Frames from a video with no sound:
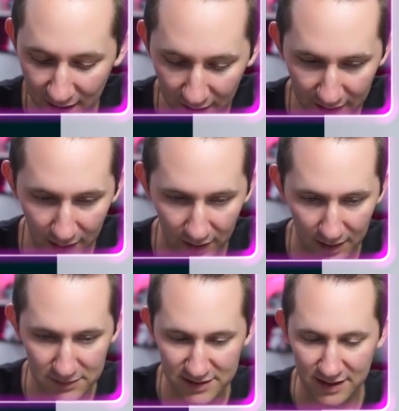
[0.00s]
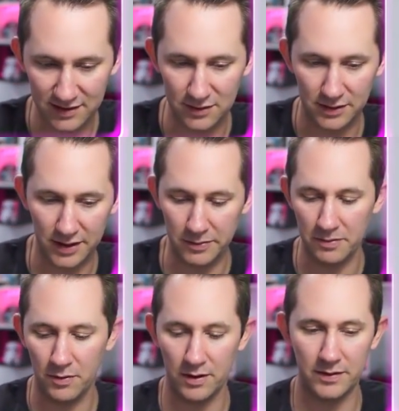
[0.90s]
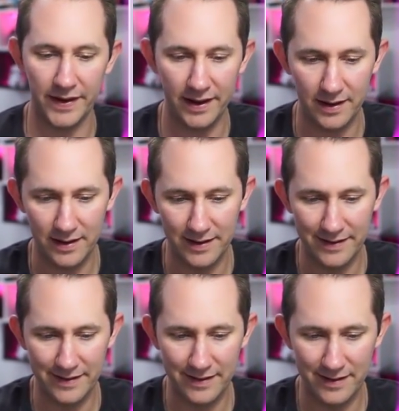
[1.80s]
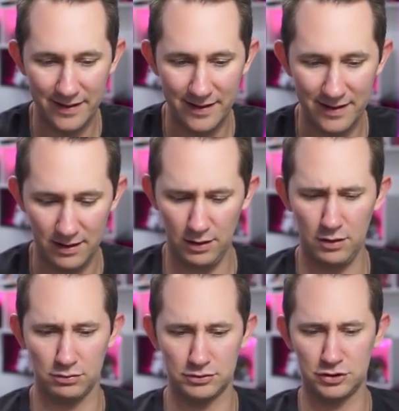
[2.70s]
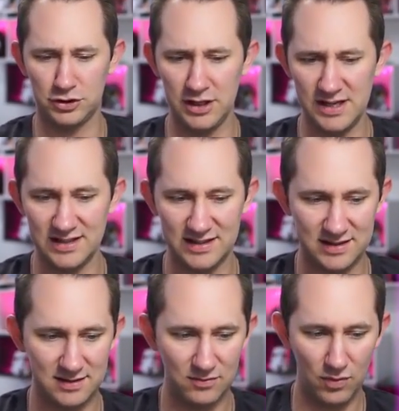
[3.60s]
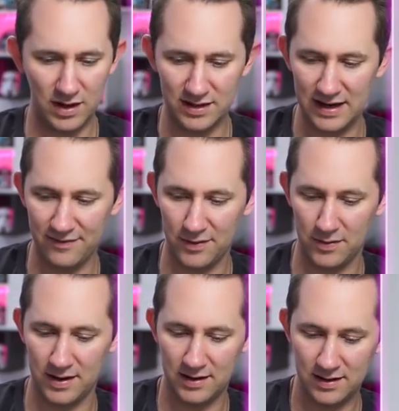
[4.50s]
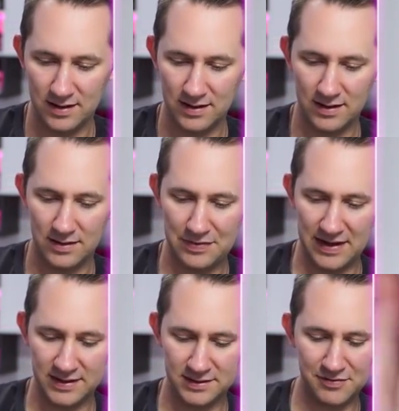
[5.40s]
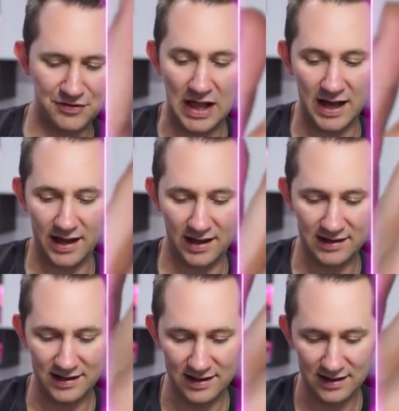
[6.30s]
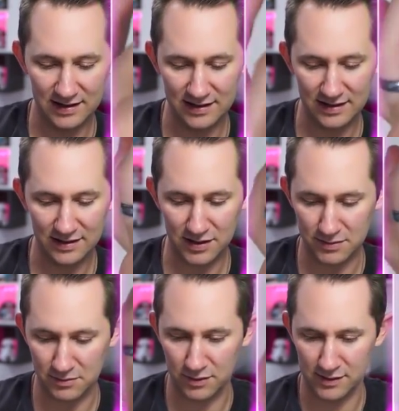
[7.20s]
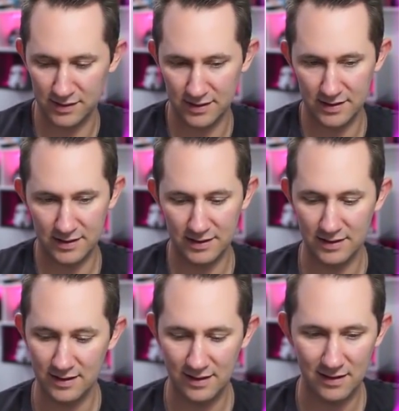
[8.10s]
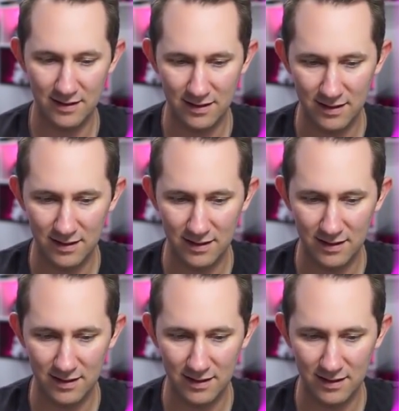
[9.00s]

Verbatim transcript: Okay, look, I'm just gonna do a little bit more, right? Oh, geez, water everywhere. Things flying, a little bit more. Stuff happening.